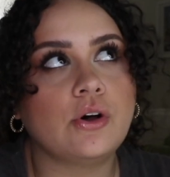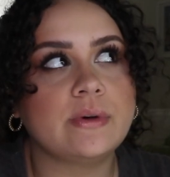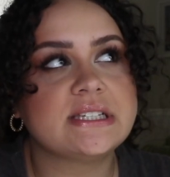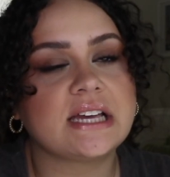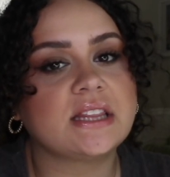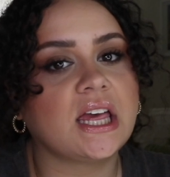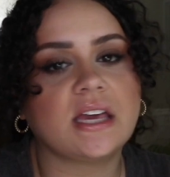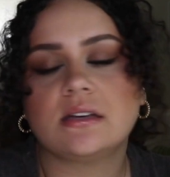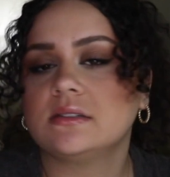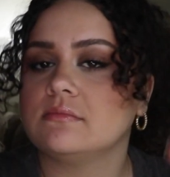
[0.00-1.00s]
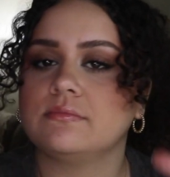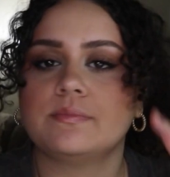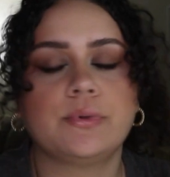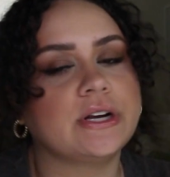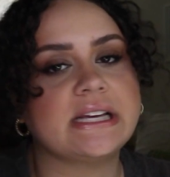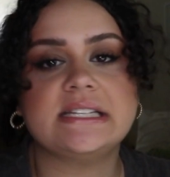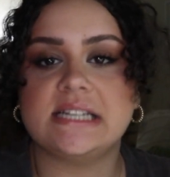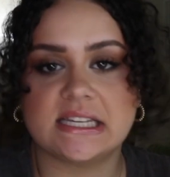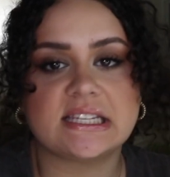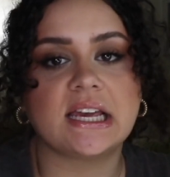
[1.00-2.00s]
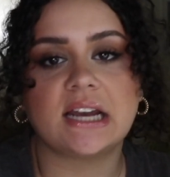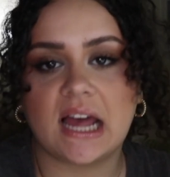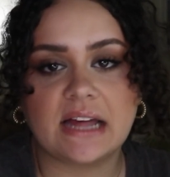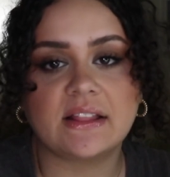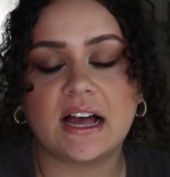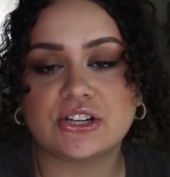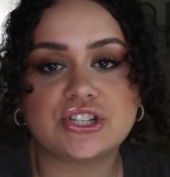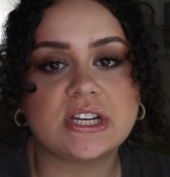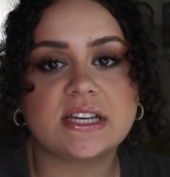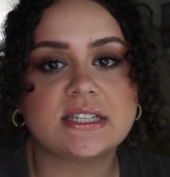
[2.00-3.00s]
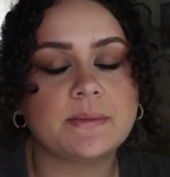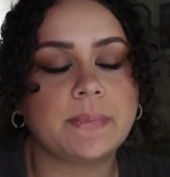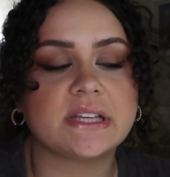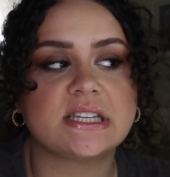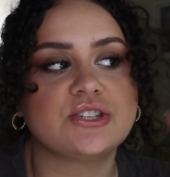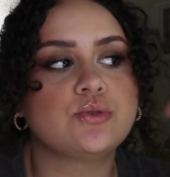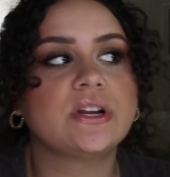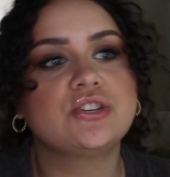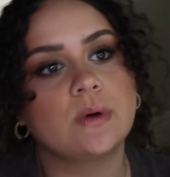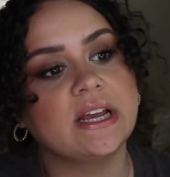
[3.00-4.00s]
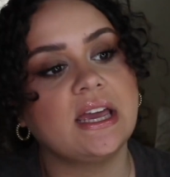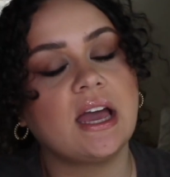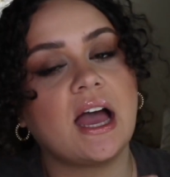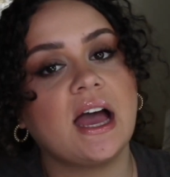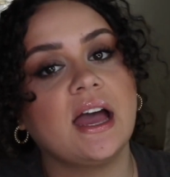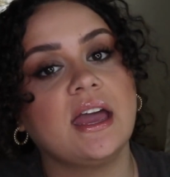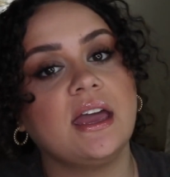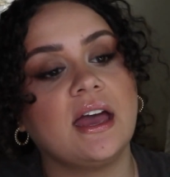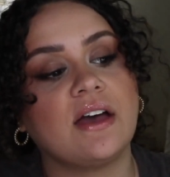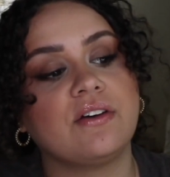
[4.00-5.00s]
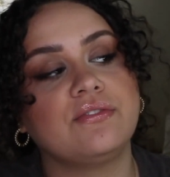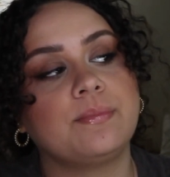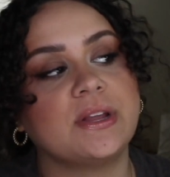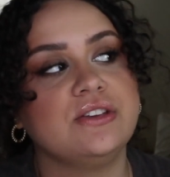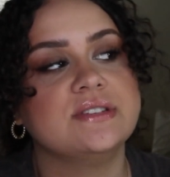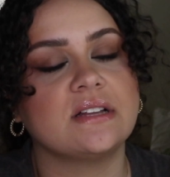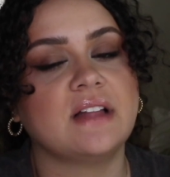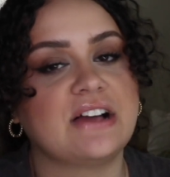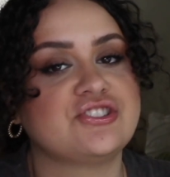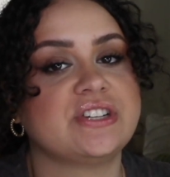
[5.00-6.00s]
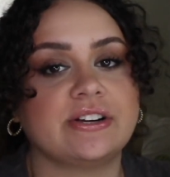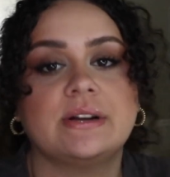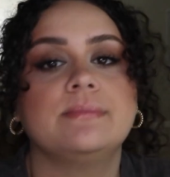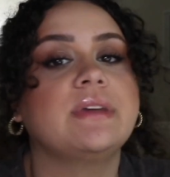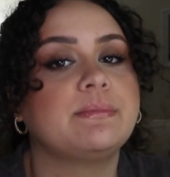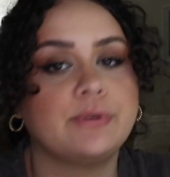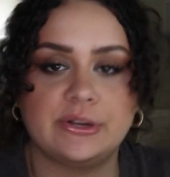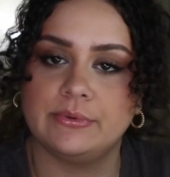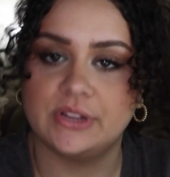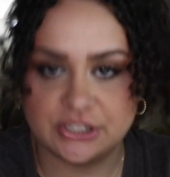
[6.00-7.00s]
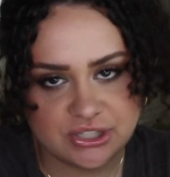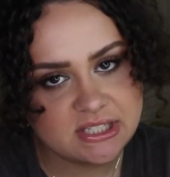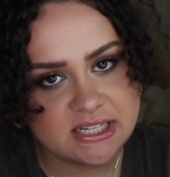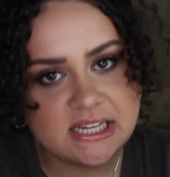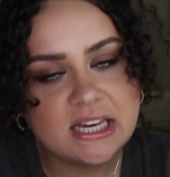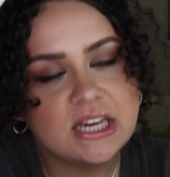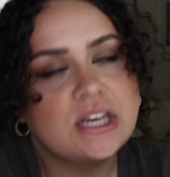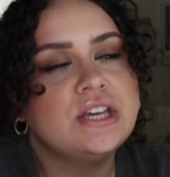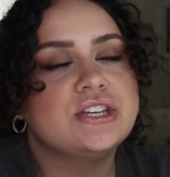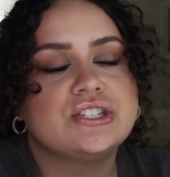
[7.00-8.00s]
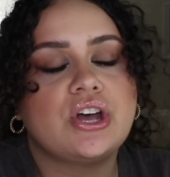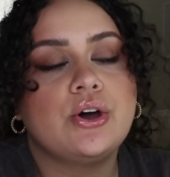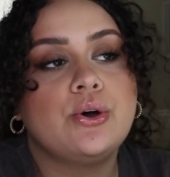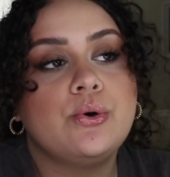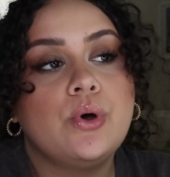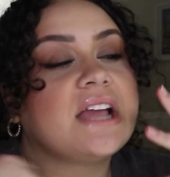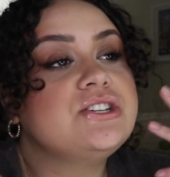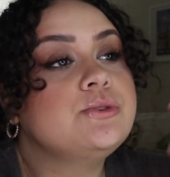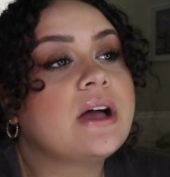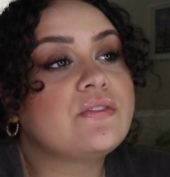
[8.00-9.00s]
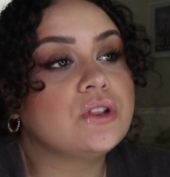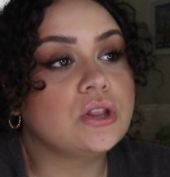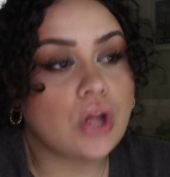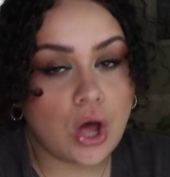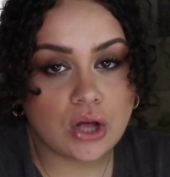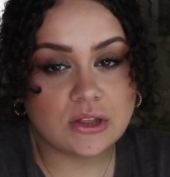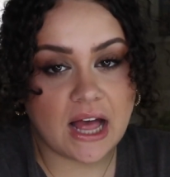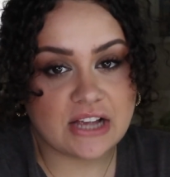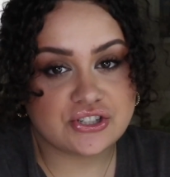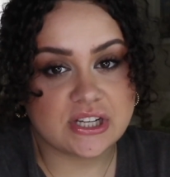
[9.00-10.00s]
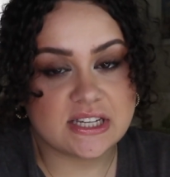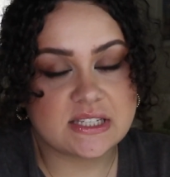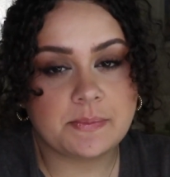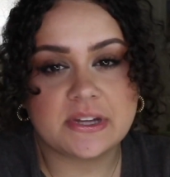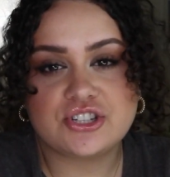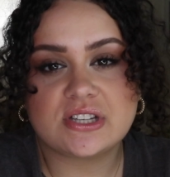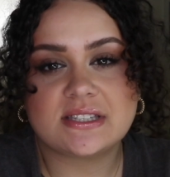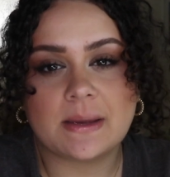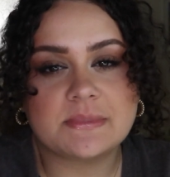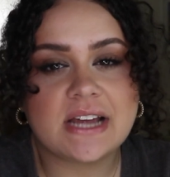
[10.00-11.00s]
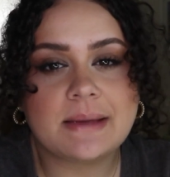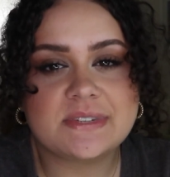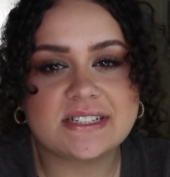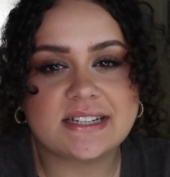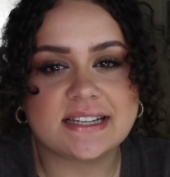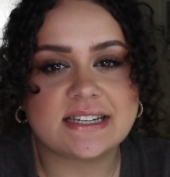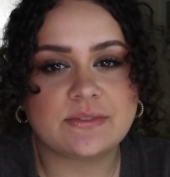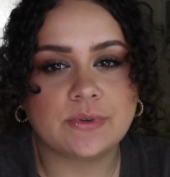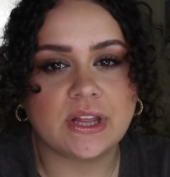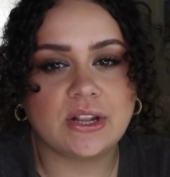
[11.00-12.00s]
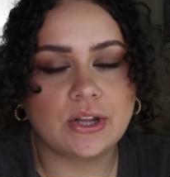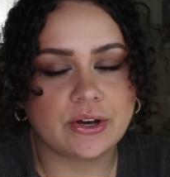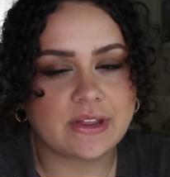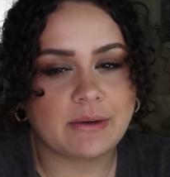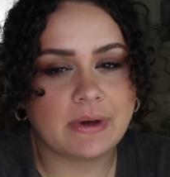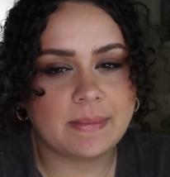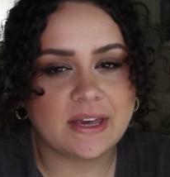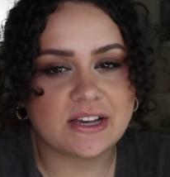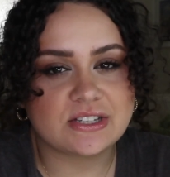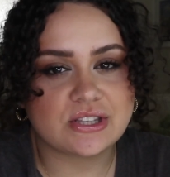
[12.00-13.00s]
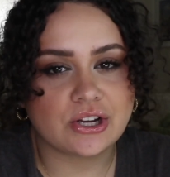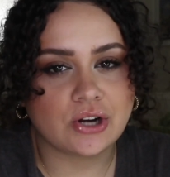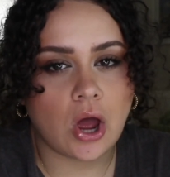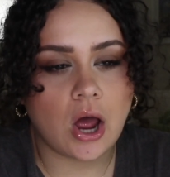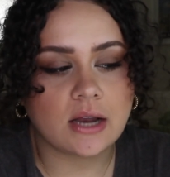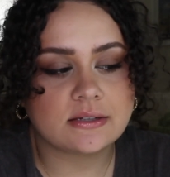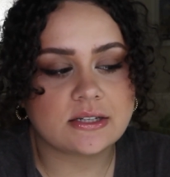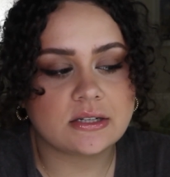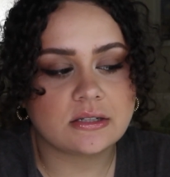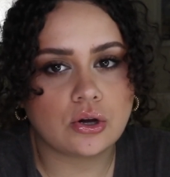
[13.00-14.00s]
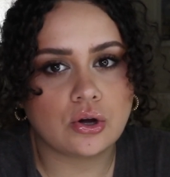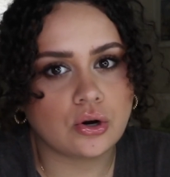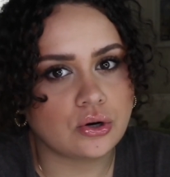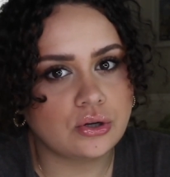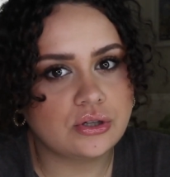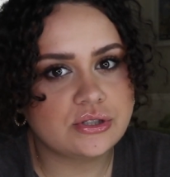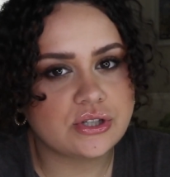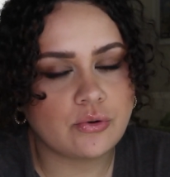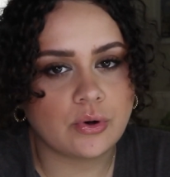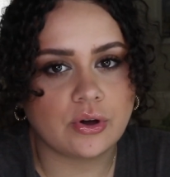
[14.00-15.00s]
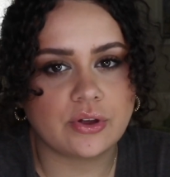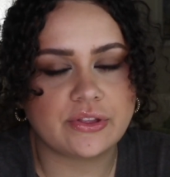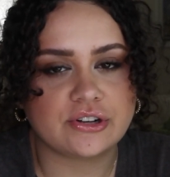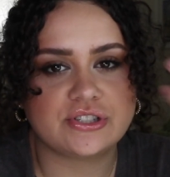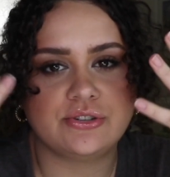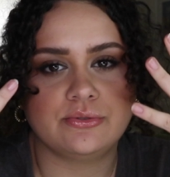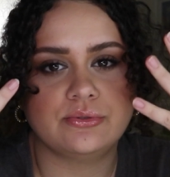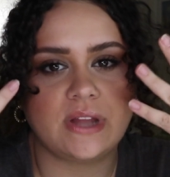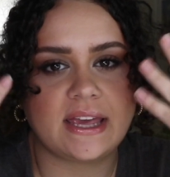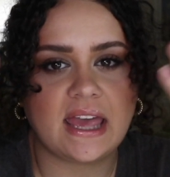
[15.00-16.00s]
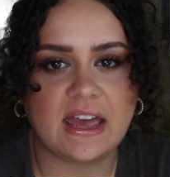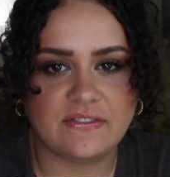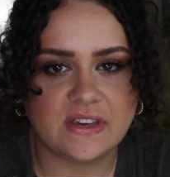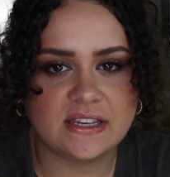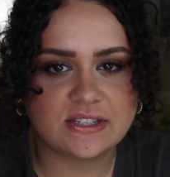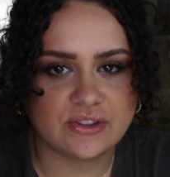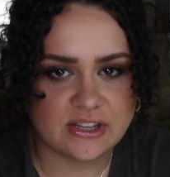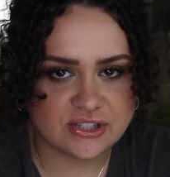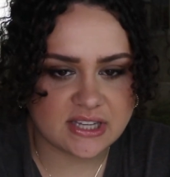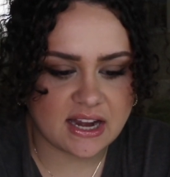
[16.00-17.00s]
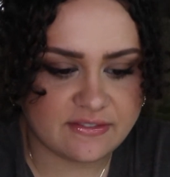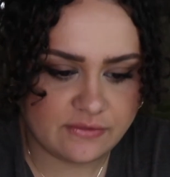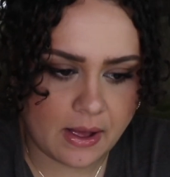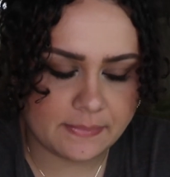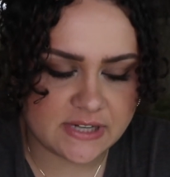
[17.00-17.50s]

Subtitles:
always had like pretty decent eyelashes, but since 2020 I have been using lash serum like pretty religiously. So I do have long lashes, but just sometimes it doesn't really look that way because they're not curled or they're too like heavy, so they just kind of flop